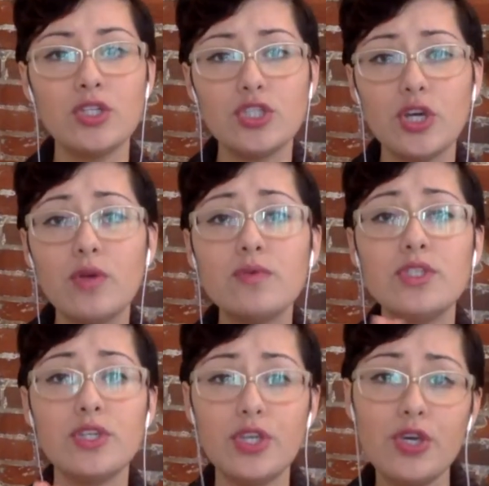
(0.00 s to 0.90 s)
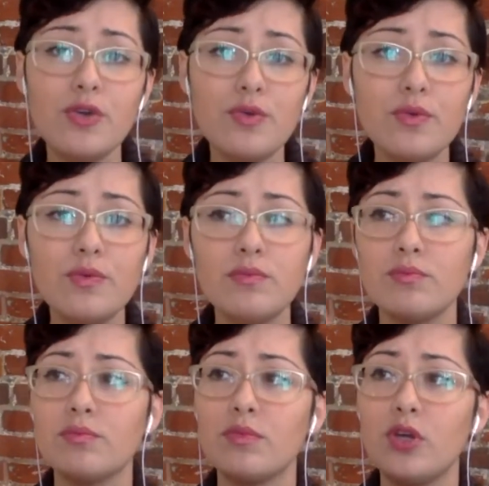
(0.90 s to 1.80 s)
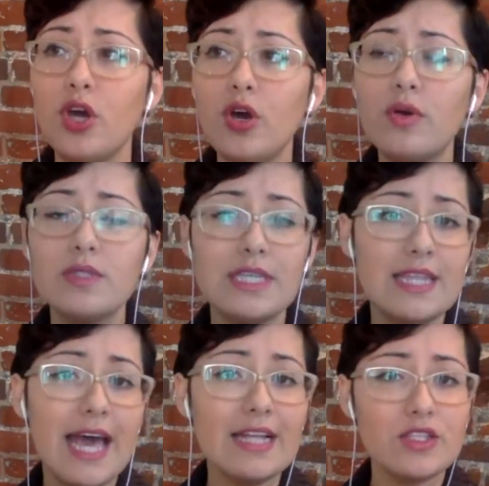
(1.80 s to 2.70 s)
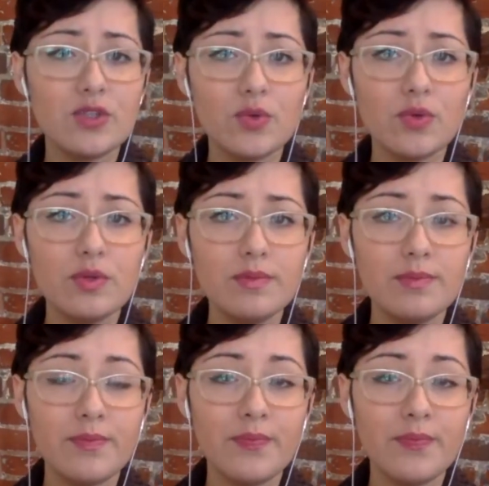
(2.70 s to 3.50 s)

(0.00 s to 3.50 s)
Don't you go to that school?